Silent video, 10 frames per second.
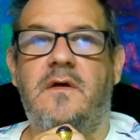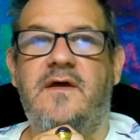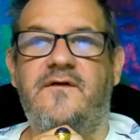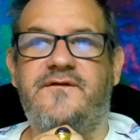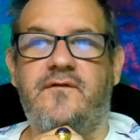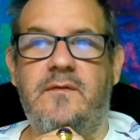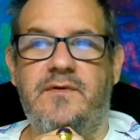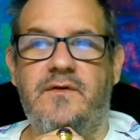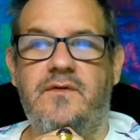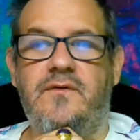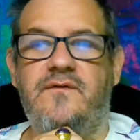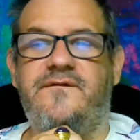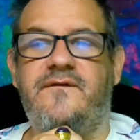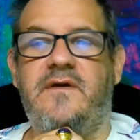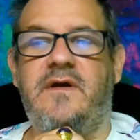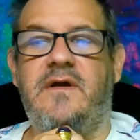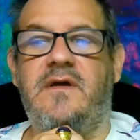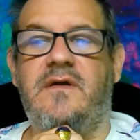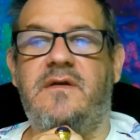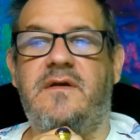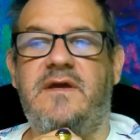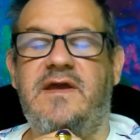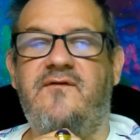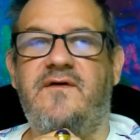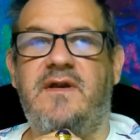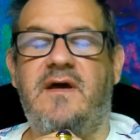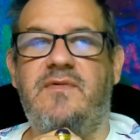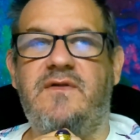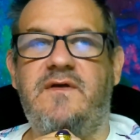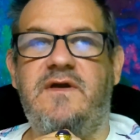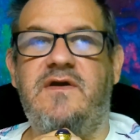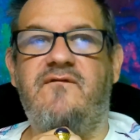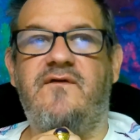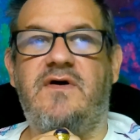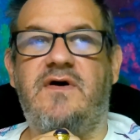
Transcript: Hill Street Blues, and even, I believe,